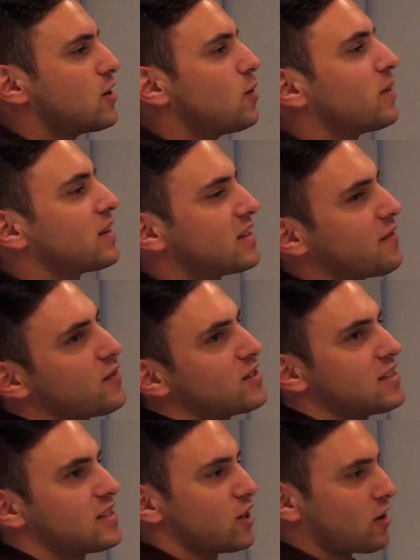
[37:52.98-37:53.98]
to do, but the
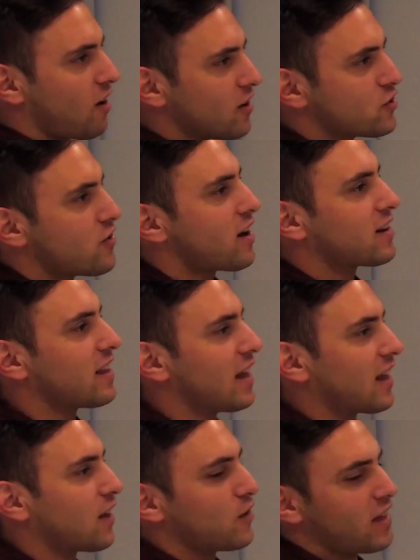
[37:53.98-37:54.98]
difference is in a contract,
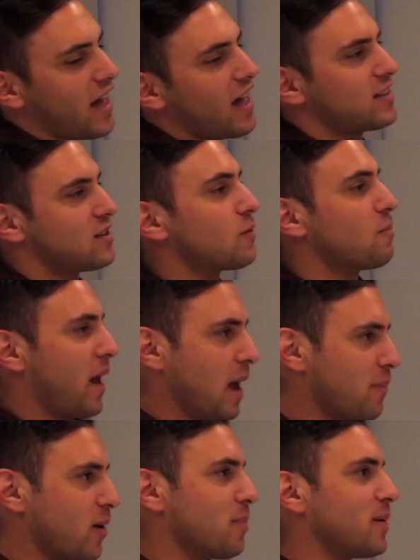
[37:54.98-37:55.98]
like, yeah, it's on
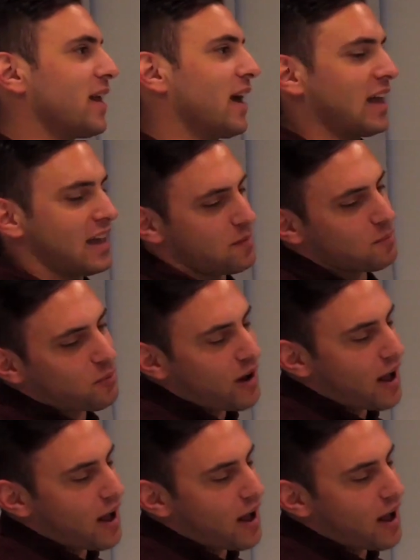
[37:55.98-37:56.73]
paper, but, like, in